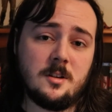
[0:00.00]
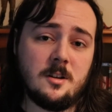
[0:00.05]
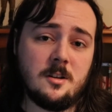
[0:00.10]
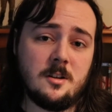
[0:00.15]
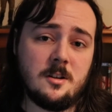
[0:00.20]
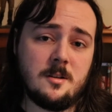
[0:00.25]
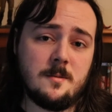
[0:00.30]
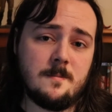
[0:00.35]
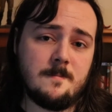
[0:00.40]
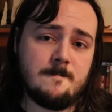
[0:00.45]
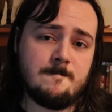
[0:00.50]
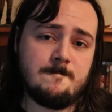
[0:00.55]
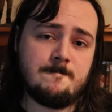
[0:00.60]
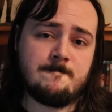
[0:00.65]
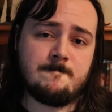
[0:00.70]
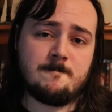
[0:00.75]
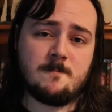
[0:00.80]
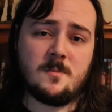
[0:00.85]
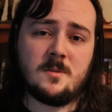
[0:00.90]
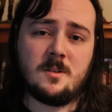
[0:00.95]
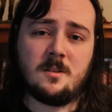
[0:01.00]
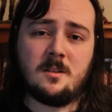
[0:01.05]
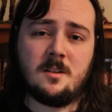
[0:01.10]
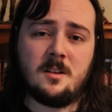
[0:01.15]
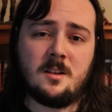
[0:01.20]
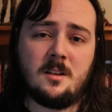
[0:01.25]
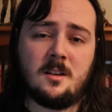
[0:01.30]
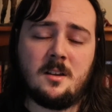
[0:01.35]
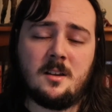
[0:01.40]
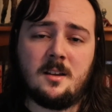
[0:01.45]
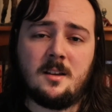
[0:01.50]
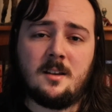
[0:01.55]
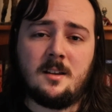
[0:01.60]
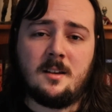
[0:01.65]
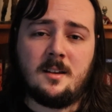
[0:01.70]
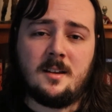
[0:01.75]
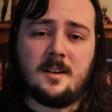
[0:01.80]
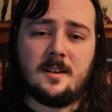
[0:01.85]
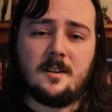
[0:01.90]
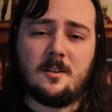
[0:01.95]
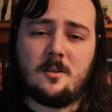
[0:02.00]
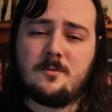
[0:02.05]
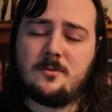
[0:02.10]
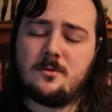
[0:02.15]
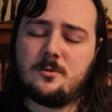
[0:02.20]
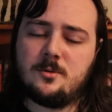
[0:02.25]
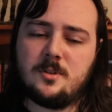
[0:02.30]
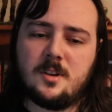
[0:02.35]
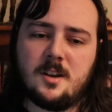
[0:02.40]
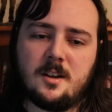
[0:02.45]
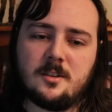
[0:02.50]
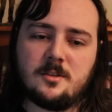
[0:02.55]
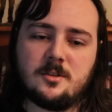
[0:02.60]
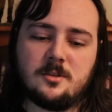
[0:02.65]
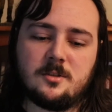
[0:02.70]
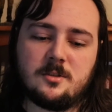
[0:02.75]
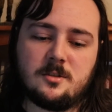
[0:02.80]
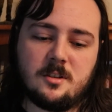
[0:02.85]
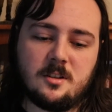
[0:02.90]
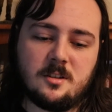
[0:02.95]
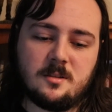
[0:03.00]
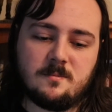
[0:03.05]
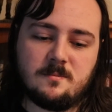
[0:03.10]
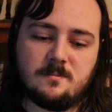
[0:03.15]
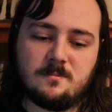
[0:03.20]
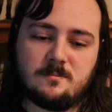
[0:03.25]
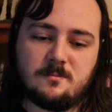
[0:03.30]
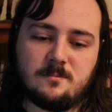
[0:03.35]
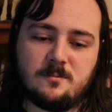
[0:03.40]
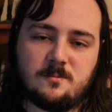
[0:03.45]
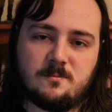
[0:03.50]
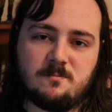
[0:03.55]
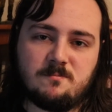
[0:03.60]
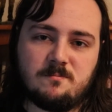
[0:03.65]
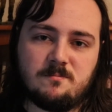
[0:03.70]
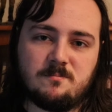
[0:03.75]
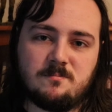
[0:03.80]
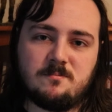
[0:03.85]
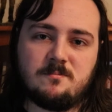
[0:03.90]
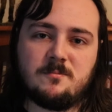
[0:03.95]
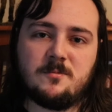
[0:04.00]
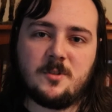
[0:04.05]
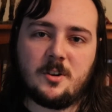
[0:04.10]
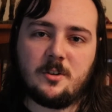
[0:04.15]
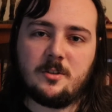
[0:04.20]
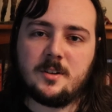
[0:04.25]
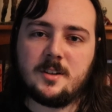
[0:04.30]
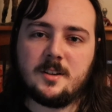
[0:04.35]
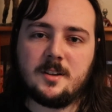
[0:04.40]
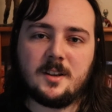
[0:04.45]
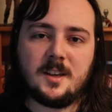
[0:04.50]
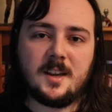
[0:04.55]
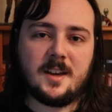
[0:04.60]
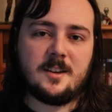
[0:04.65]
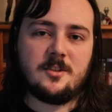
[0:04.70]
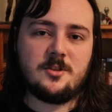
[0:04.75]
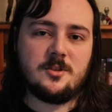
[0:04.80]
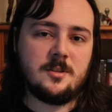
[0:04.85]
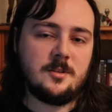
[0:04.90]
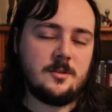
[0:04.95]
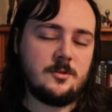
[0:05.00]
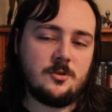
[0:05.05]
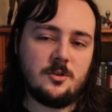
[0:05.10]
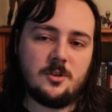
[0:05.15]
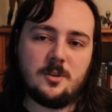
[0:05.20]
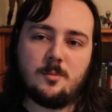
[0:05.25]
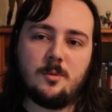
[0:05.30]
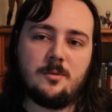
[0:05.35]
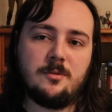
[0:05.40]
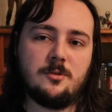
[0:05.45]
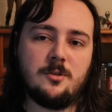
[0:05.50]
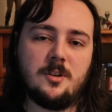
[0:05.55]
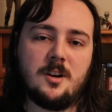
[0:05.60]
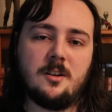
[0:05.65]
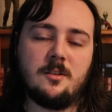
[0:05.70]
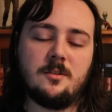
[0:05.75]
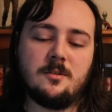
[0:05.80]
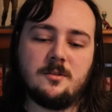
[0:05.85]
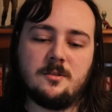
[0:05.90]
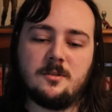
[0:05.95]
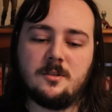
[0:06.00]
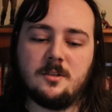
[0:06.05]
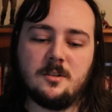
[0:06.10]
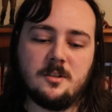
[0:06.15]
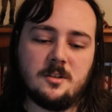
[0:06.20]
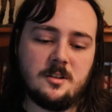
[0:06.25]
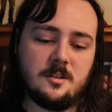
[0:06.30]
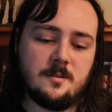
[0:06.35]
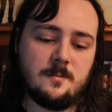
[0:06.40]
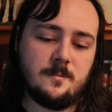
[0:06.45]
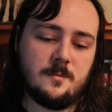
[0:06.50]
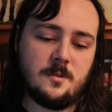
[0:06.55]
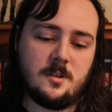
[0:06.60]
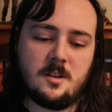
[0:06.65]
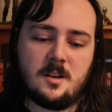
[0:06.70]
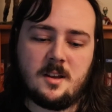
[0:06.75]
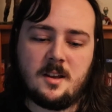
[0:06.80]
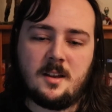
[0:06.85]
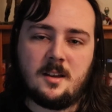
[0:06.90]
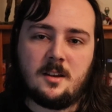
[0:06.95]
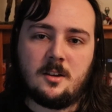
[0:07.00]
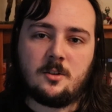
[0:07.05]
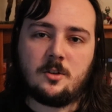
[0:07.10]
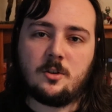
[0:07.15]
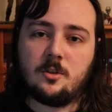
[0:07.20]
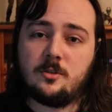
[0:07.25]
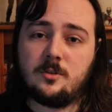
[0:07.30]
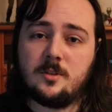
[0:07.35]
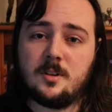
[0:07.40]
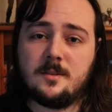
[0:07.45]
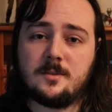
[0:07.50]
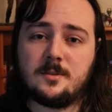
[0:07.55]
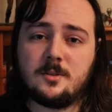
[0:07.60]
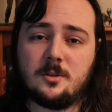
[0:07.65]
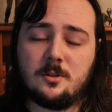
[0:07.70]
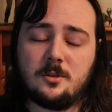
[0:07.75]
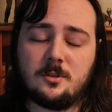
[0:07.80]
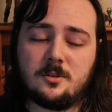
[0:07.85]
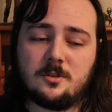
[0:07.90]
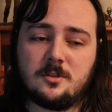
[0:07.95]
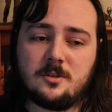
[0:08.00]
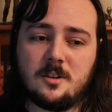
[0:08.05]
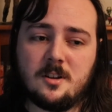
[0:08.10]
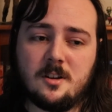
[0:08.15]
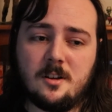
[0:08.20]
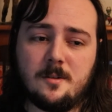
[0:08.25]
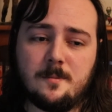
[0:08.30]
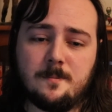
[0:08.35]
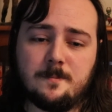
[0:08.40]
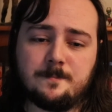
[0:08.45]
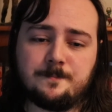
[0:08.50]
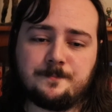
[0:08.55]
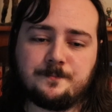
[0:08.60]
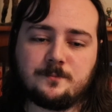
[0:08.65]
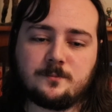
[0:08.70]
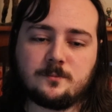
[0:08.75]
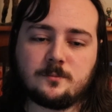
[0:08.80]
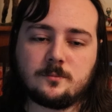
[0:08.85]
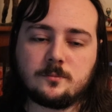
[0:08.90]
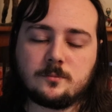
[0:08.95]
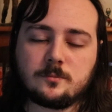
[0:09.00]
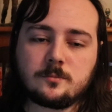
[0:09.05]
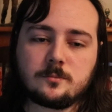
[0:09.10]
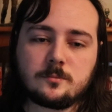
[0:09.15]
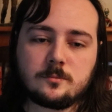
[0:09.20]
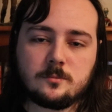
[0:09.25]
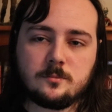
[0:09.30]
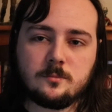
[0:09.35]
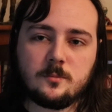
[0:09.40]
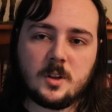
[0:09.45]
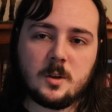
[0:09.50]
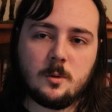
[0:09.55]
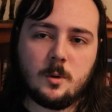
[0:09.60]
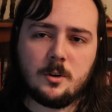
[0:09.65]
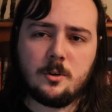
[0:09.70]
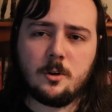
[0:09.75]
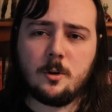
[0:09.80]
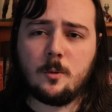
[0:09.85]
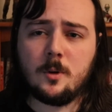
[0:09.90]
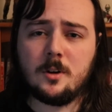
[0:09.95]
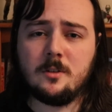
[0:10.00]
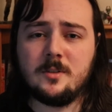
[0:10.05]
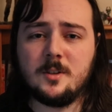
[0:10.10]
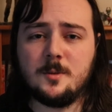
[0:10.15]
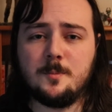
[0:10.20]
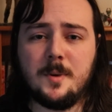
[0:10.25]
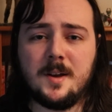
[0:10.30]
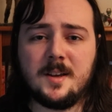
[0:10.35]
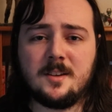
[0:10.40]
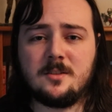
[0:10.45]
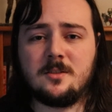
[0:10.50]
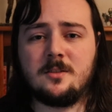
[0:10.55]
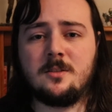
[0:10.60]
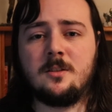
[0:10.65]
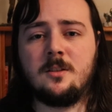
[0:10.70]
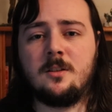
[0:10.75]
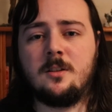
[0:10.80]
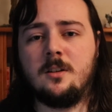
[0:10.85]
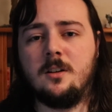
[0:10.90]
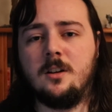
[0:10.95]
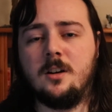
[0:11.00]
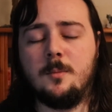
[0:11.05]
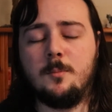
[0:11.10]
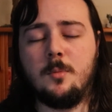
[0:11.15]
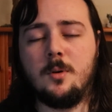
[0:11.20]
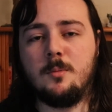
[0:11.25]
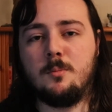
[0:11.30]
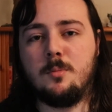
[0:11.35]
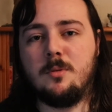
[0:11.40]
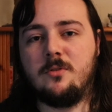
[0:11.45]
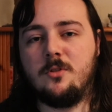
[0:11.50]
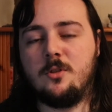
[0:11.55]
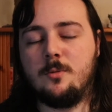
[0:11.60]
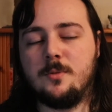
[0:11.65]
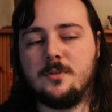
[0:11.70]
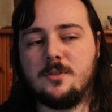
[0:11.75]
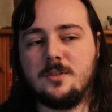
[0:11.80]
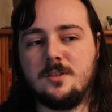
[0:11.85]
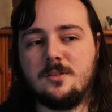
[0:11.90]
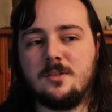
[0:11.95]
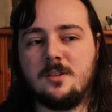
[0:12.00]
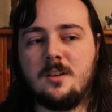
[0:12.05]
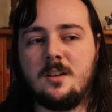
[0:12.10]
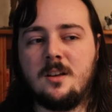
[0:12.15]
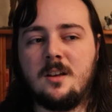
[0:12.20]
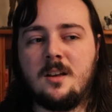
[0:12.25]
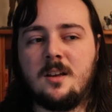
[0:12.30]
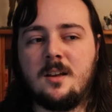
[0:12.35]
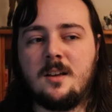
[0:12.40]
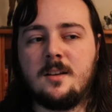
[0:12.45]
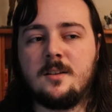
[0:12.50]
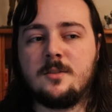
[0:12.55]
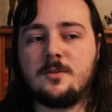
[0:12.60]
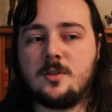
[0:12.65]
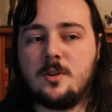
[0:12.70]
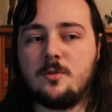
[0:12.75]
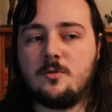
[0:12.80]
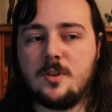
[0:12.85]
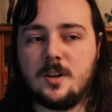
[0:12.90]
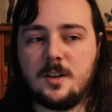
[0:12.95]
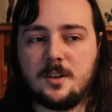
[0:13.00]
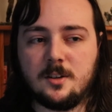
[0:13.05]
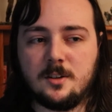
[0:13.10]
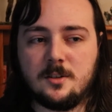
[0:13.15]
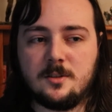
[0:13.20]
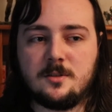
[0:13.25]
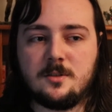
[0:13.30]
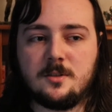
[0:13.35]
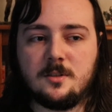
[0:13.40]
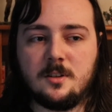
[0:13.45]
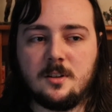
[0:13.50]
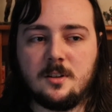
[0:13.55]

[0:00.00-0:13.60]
And overall, yeah, just thoroughly engaging and enjoyable throughout. Connery, of course, while not one of his best Bond performances, still really good.